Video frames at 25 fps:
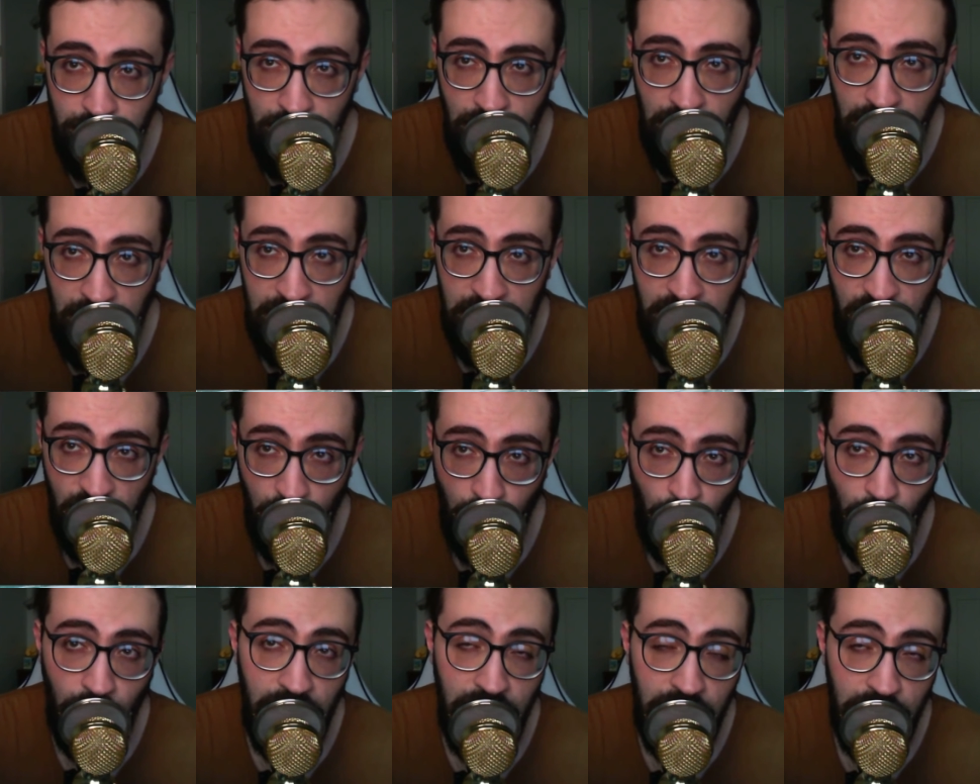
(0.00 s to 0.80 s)
eighth
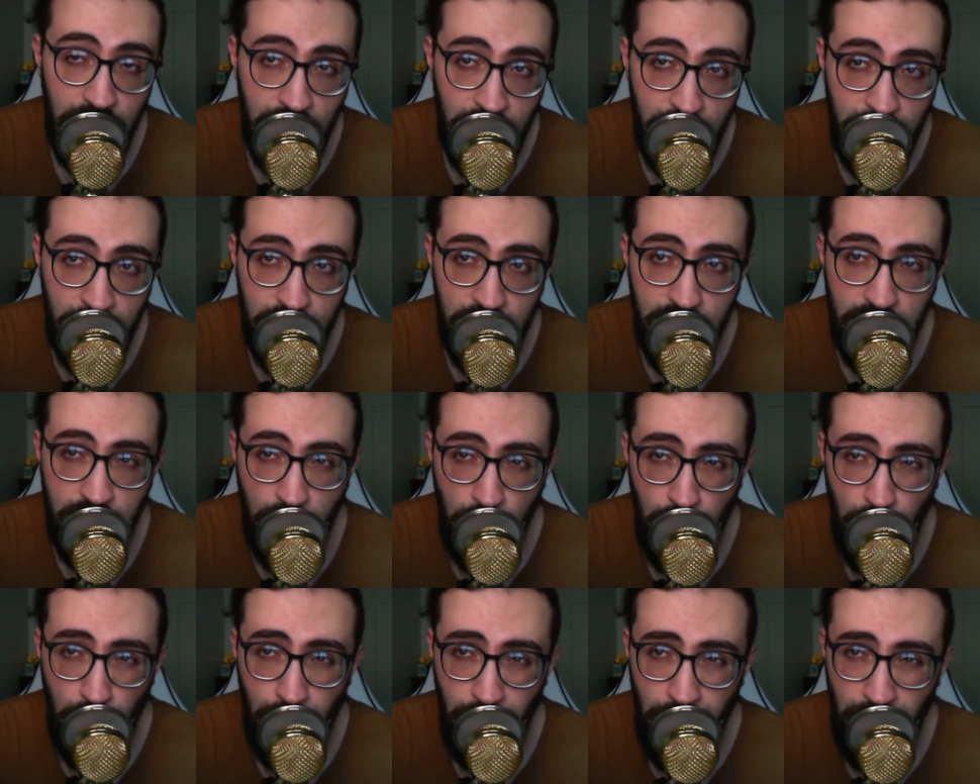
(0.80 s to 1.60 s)
grade.
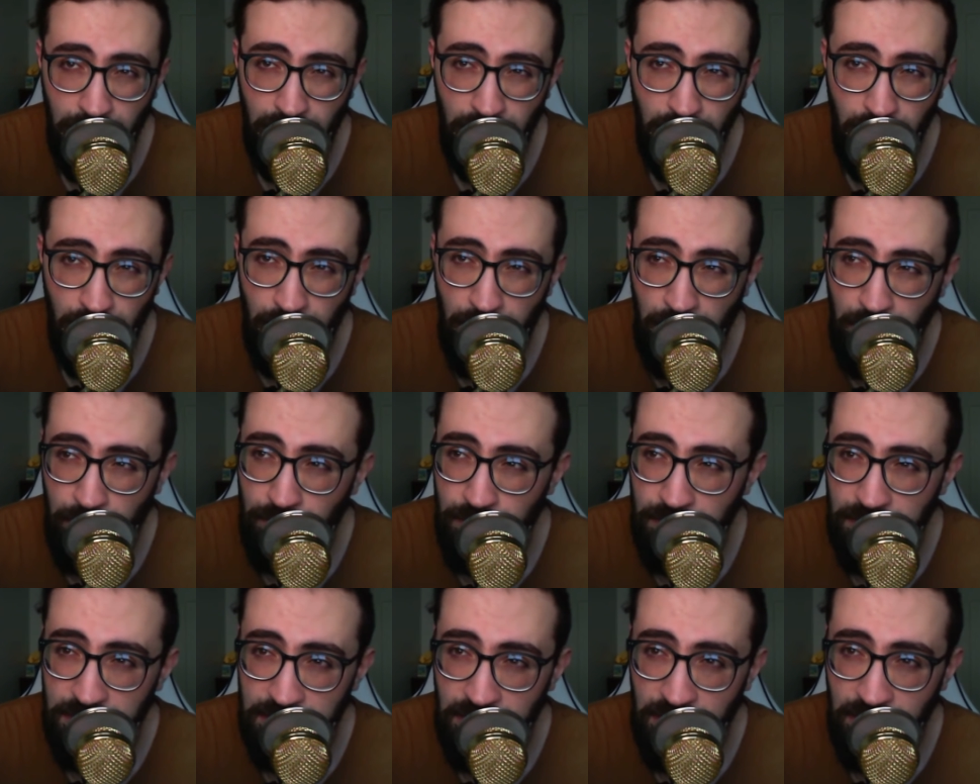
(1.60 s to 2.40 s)
So I don't know how
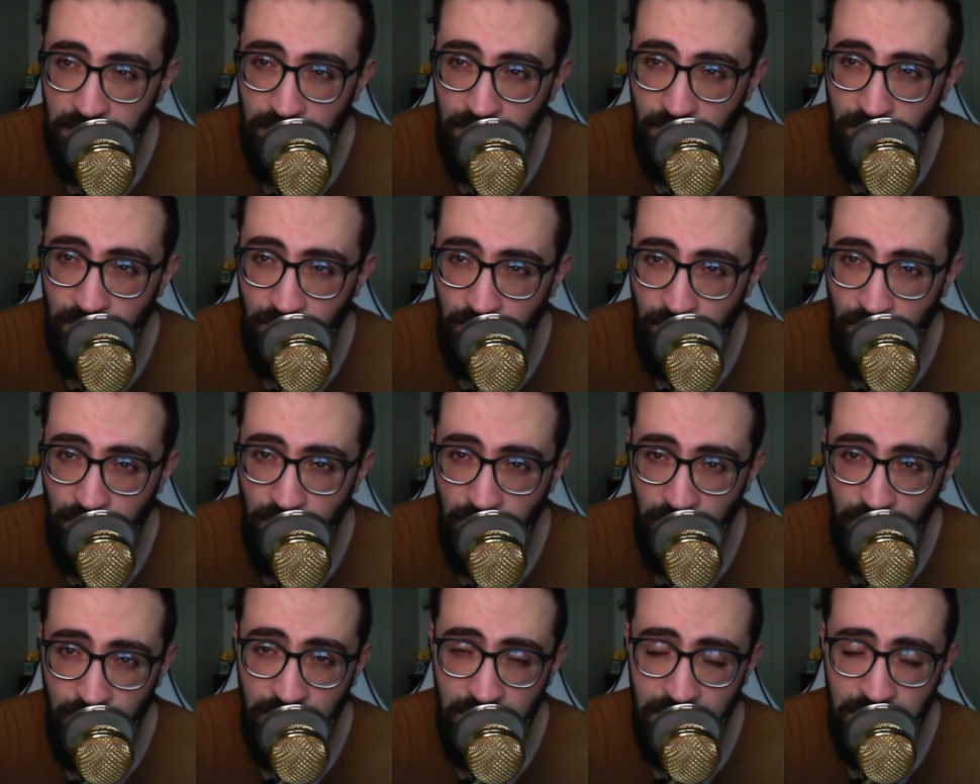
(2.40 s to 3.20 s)
old is that?
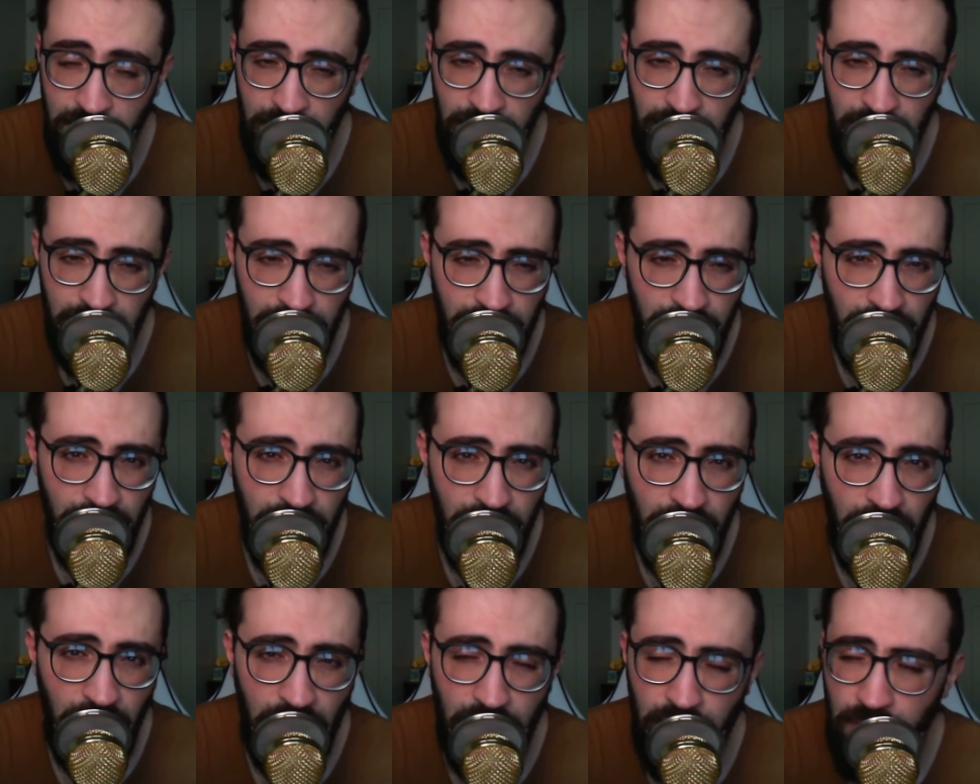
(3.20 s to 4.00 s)
15?
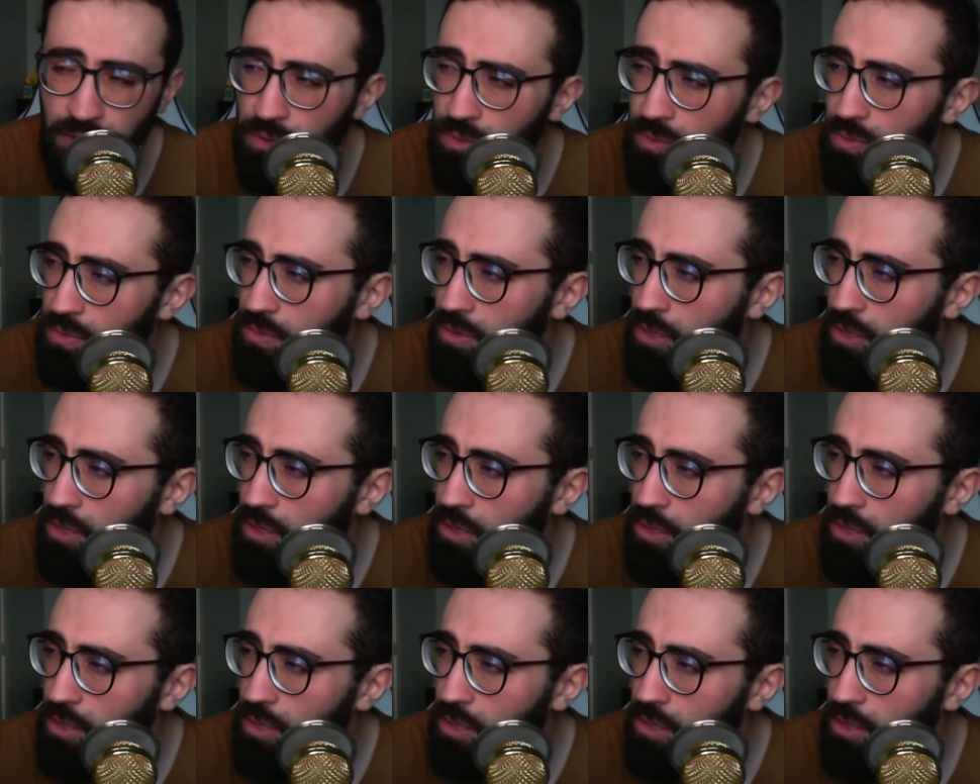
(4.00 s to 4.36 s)
I don't know.